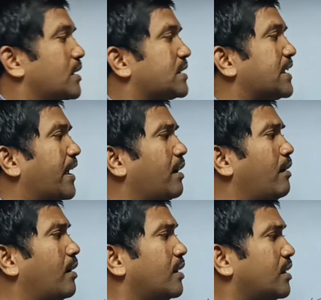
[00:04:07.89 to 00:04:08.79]

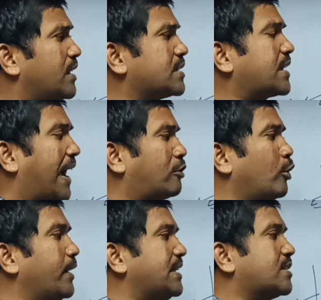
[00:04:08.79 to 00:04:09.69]
Sir, this
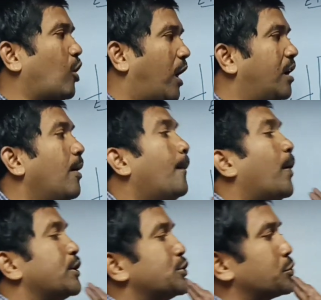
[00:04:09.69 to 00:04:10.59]
cathode is called
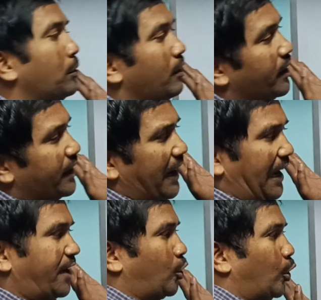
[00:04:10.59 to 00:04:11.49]
positive
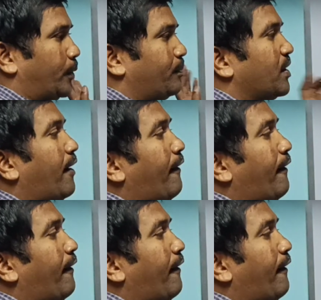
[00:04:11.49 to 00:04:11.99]
electrode.